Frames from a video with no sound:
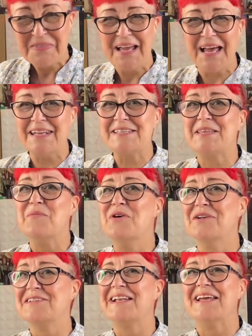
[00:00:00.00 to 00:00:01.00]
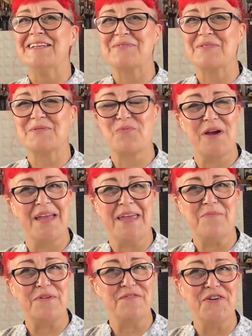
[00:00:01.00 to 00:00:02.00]
Alice in Wonderland was way
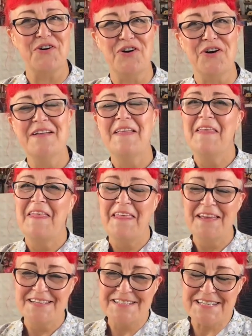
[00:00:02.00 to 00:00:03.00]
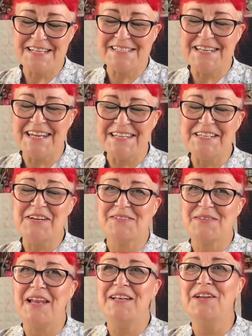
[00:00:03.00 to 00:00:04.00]
before Disney,
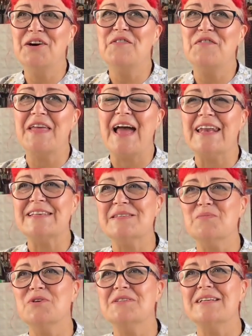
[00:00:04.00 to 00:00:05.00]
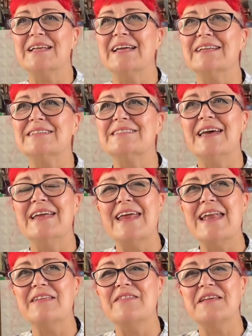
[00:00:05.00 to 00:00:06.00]
so I love the Alice in Wonderland and
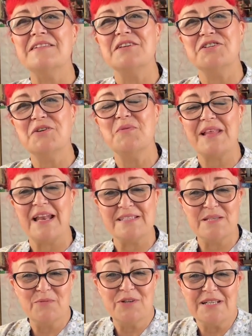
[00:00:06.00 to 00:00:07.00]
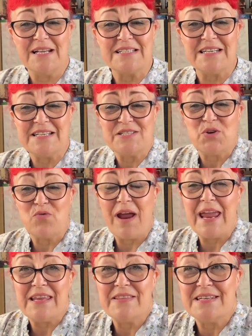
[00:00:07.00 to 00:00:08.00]
anything to do with Alice in Wonderland, and it's
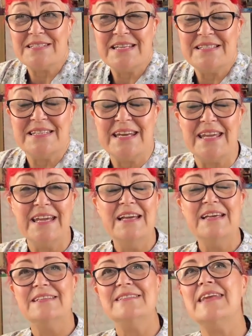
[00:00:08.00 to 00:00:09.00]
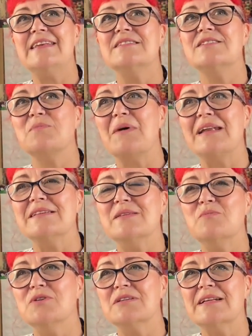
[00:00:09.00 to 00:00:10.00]
great that Disney did some Alice
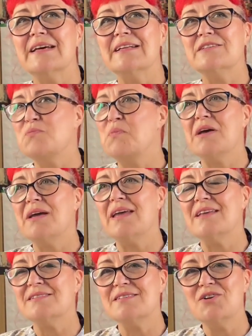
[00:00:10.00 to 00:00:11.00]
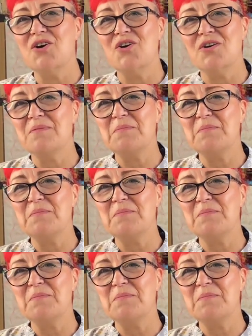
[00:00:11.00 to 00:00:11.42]
in Wonderland, but it's not,